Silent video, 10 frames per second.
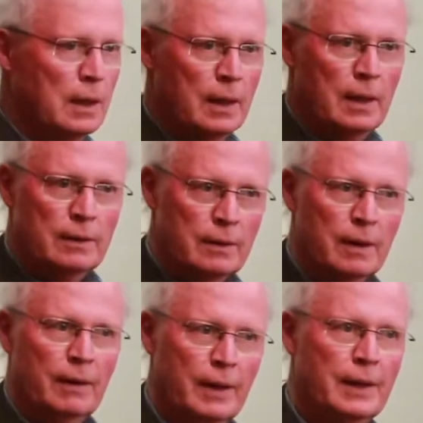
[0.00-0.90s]

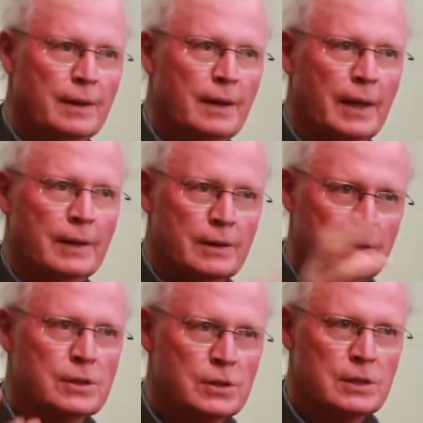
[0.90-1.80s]

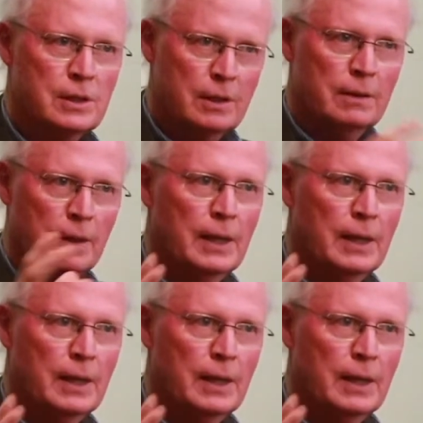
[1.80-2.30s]
And just